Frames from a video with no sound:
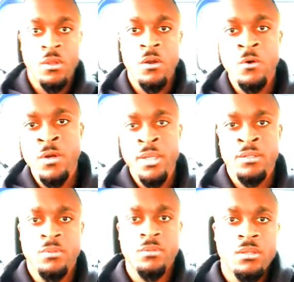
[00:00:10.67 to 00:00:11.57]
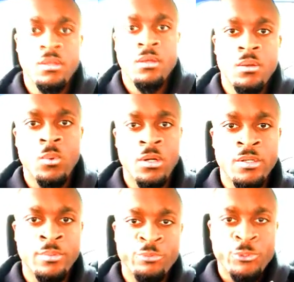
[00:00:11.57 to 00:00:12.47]
Alright,
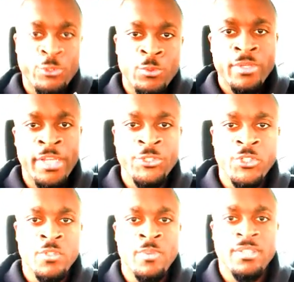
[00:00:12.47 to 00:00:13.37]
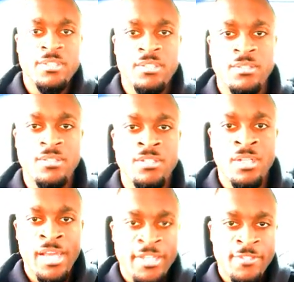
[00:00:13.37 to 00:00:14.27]
welcome to Nature Spaces. The
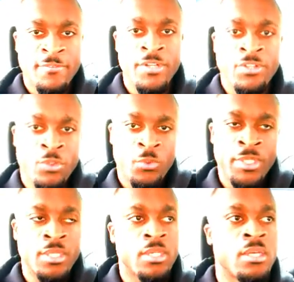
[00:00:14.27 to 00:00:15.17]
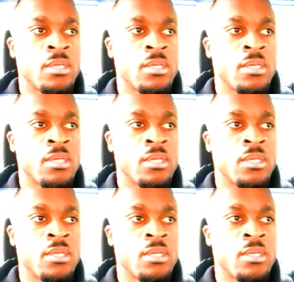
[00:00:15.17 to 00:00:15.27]
last video we